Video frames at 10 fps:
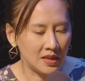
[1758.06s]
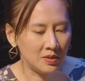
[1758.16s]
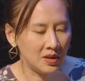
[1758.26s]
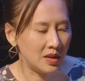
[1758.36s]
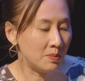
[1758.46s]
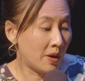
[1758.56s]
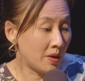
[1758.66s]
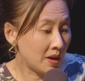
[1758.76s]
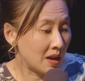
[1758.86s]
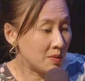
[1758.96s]
In
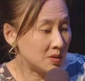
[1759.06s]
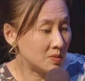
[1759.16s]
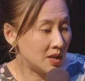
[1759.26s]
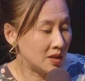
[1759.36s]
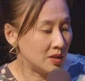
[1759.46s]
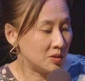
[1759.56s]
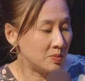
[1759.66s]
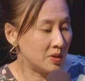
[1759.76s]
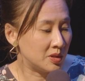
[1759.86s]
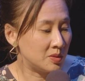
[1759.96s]
part, I was reading those
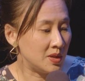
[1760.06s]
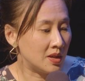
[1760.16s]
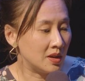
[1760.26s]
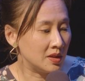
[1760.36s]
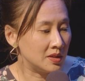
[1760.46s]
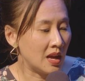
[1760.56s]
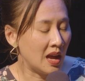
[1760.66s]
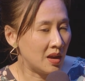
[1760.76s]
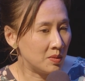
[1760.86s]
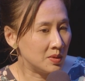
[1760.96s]
books because
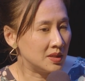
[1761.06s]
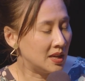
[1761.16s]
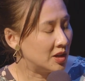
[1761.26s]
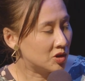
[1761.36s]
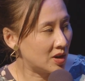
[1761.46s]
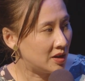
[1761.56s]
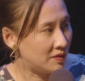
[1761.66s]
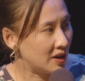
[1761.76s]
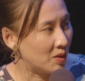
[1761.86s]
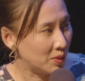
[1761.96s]
I was, again, trying to
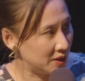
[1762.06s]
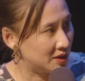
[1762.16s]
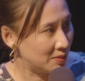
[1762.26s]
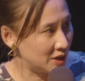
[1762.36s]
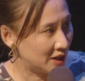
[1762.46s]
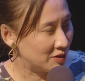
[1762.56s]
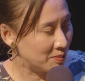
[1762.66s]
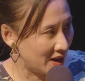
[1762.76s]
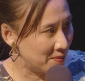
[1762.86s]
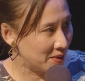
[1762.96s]
figure out what the subject
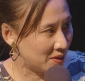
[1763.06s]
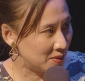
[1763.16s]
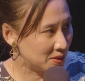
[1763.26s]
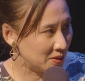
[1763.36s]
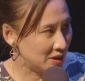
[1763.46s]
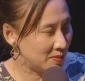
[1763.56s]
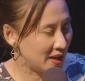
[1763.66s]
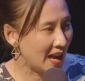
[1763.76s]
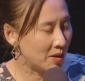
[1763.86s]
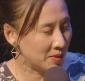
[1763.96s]
of my book was going to
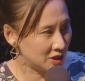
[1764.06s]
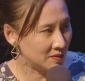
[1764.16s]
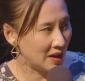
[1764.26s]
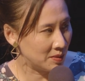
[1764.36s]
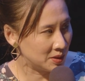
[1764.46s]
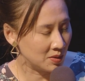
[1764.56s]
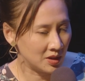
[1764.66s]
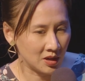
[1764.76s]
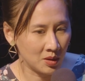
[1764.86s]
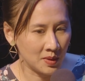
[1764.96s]
be, how much of that was
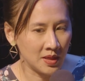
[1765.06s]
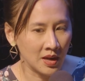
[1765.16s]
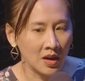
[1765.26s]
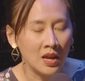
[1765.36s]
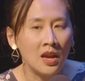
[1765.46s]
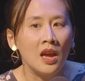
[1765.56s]
going to go in there.